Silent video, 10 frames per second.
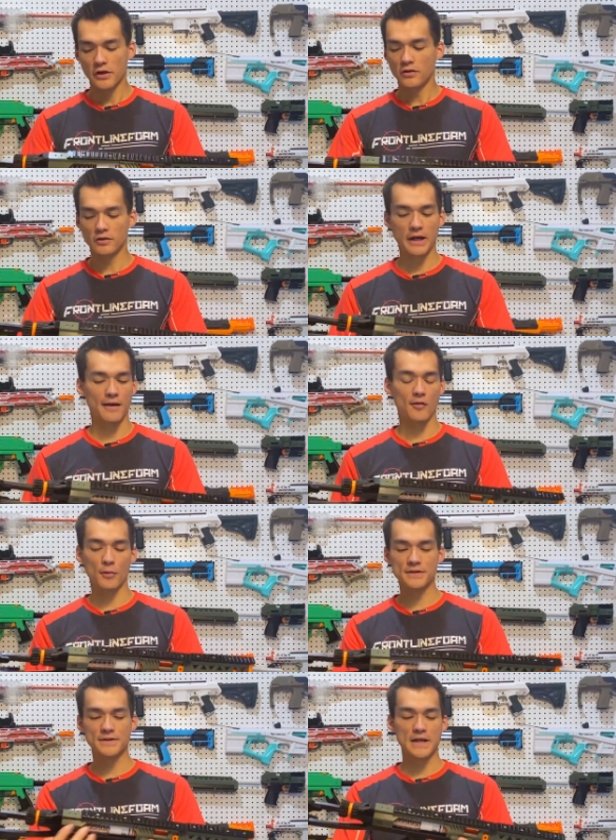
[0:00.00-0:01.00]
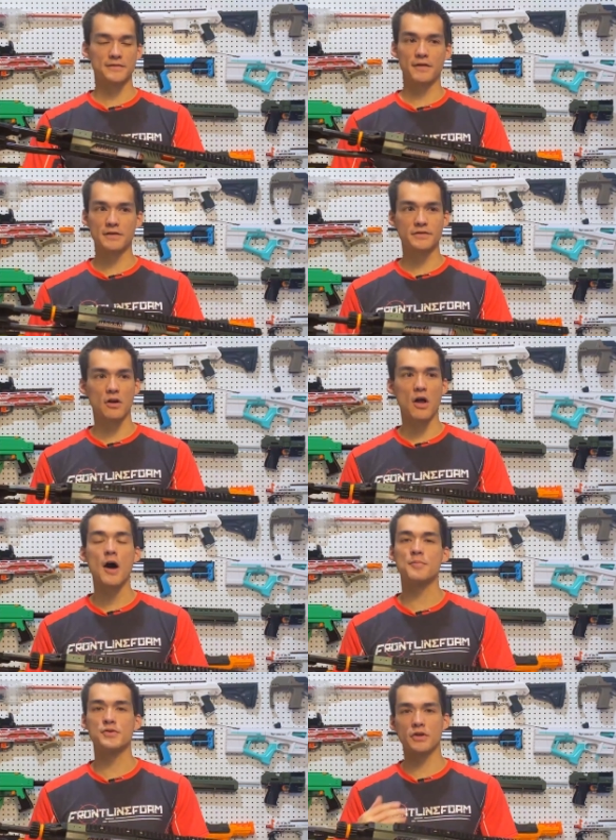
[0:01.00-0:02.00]
You can kind of have a one-size-fits-all
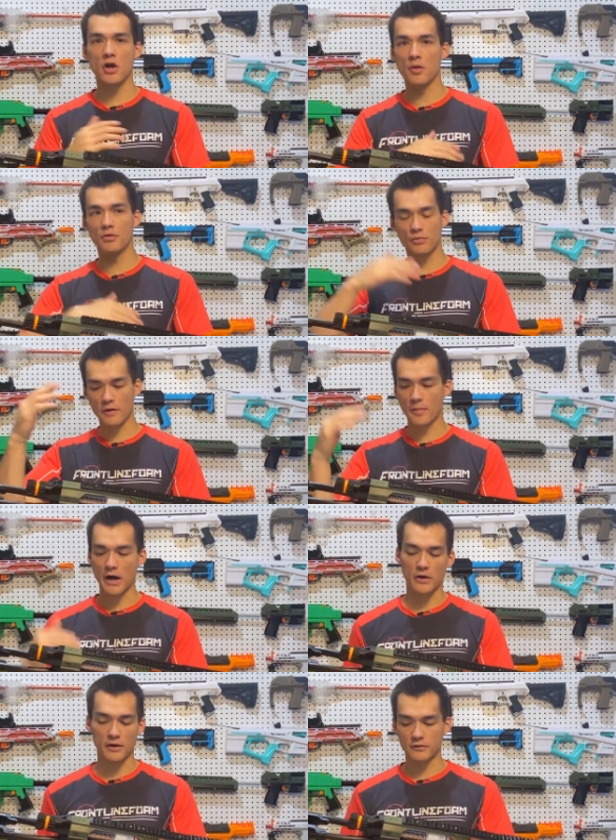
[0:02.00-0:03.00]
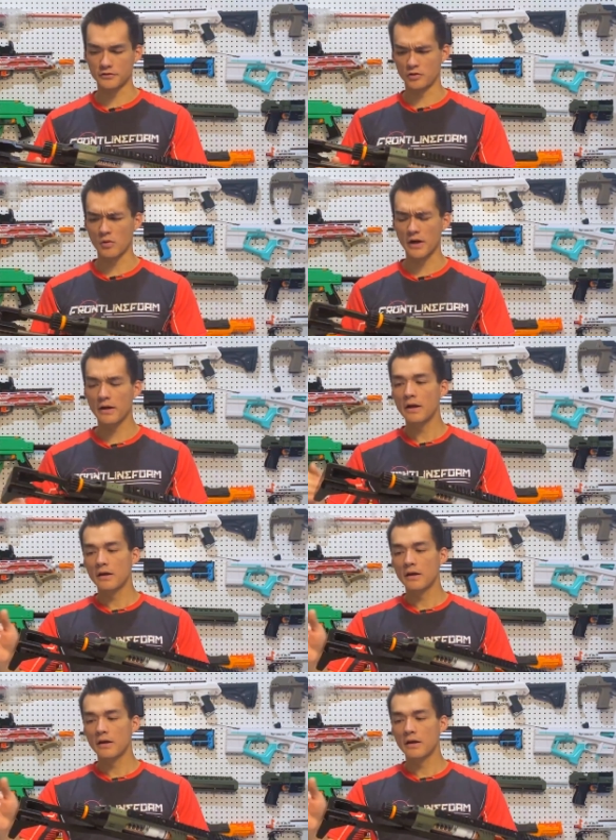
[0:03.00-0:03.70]
option to go between the power levels you want.